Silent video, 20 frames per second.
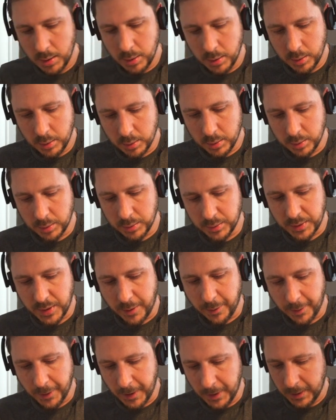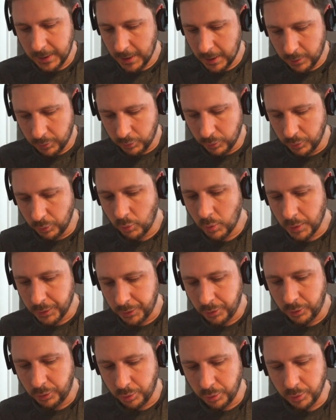Because I think I would
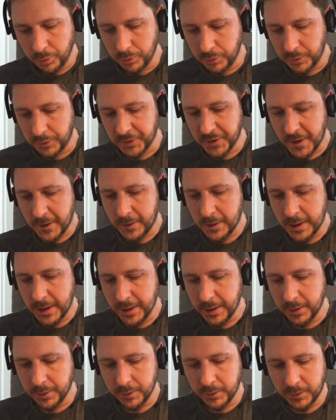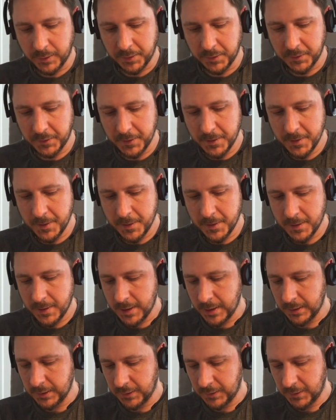want to use Star Alliance
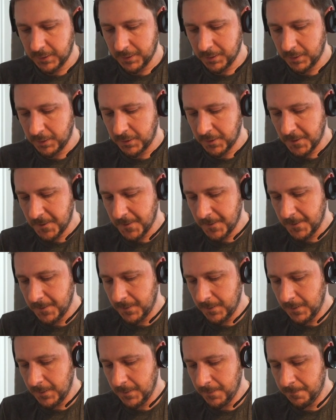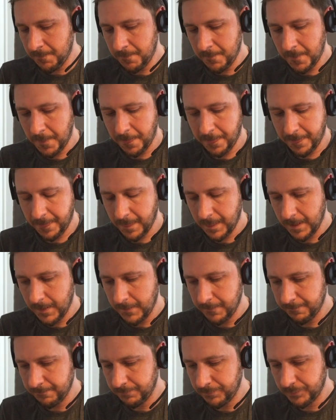next turn.
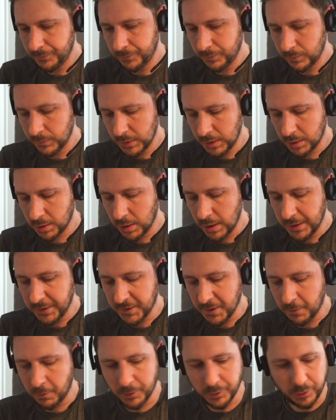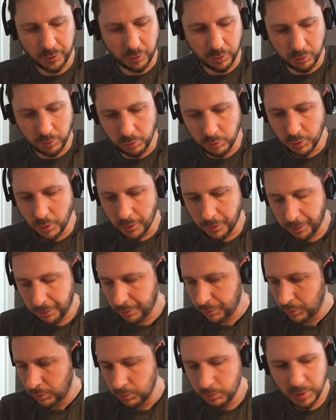Unless I want to go
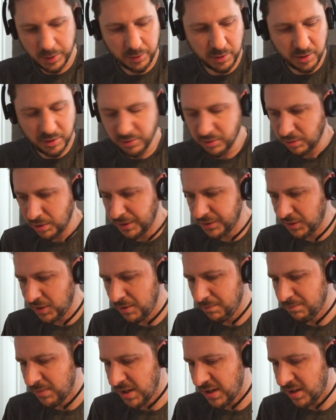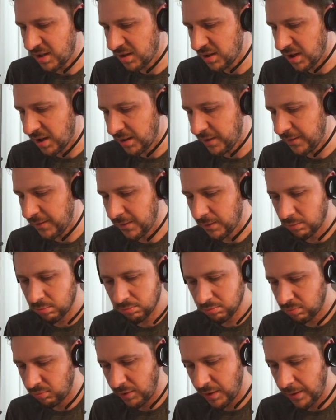through, but no, let's keep my archive
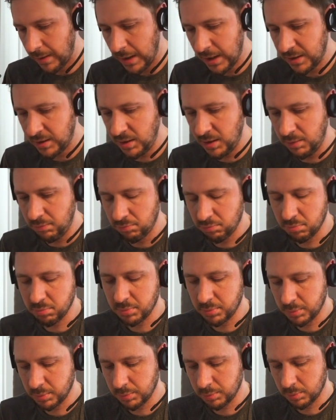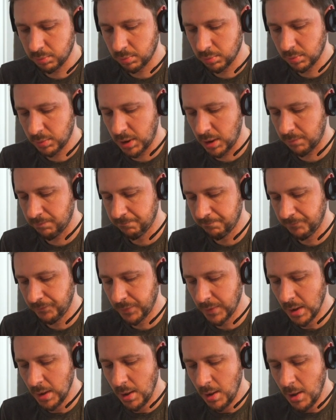with Eddie.
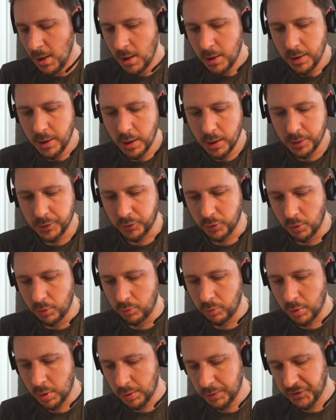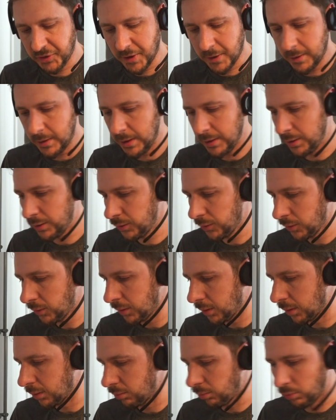Yeah, let's go Star Alliance
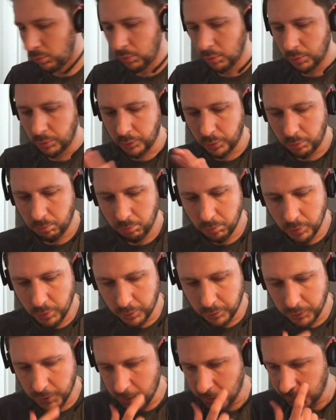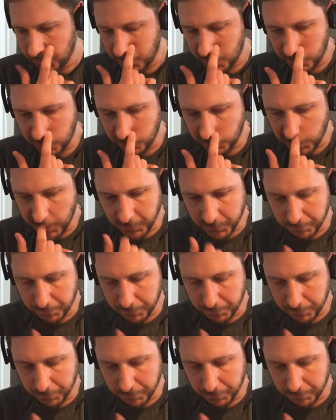and exhaust those guys, they're useless.